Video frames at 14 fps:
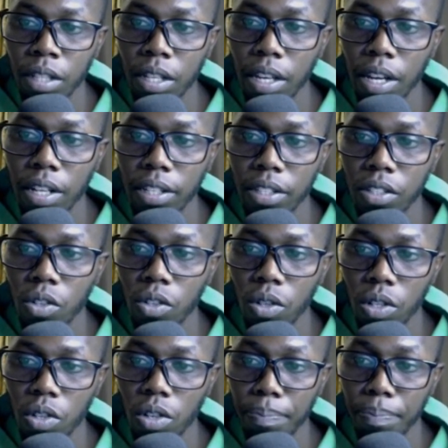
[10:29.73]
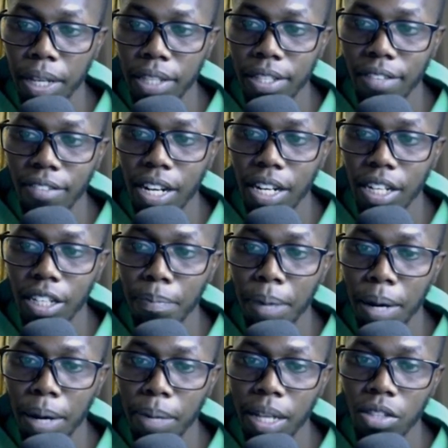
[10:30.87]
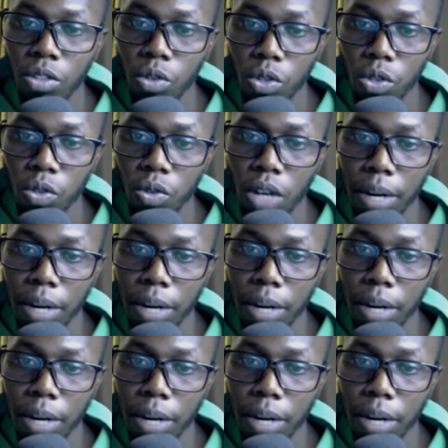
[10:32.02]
Yeah, so you'll pay 700 per month, or you can